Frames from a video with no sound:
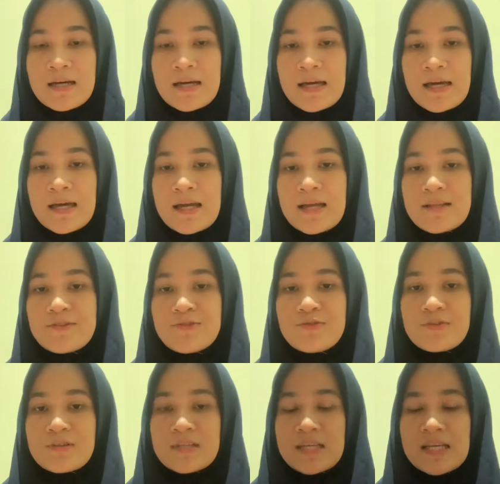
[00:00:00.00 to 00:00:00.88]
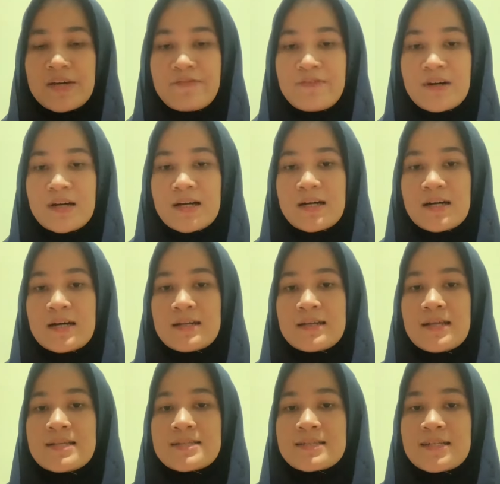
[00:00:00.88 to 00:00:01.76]
and to give a
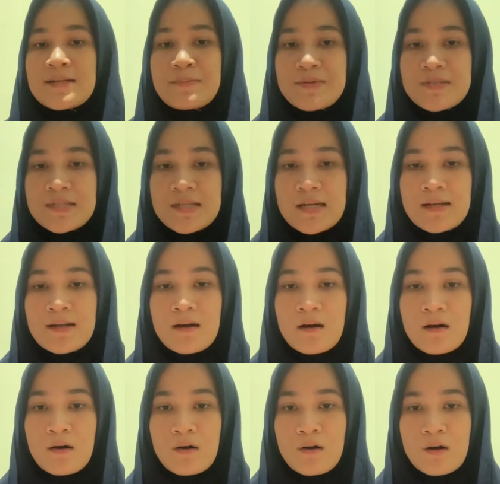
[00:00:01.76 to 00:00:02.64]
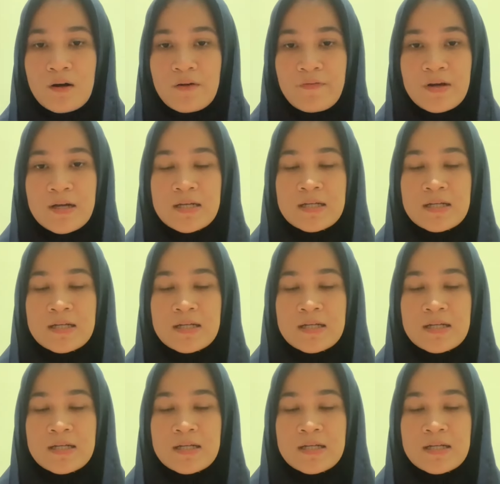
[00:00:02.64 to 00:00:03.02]
description of